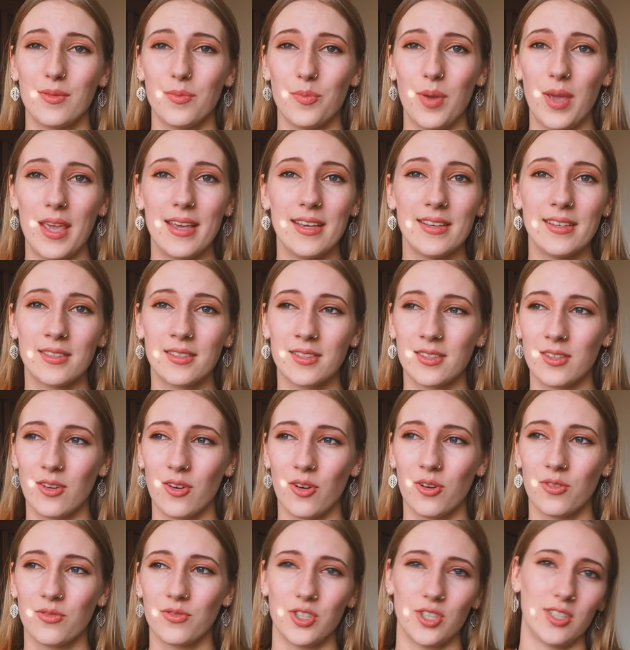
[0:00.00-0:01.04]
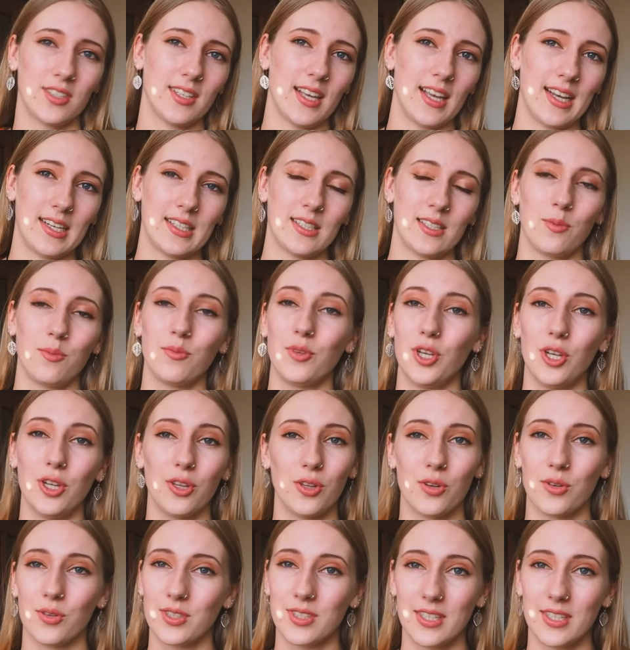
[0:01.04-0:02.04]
piece of just like some cute little